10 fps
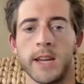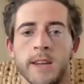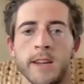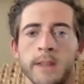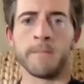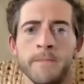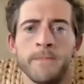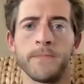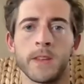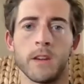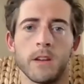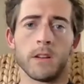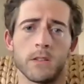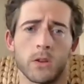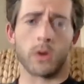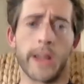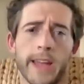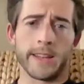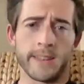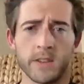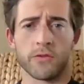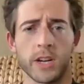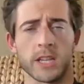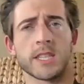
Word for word: Yeah. And so District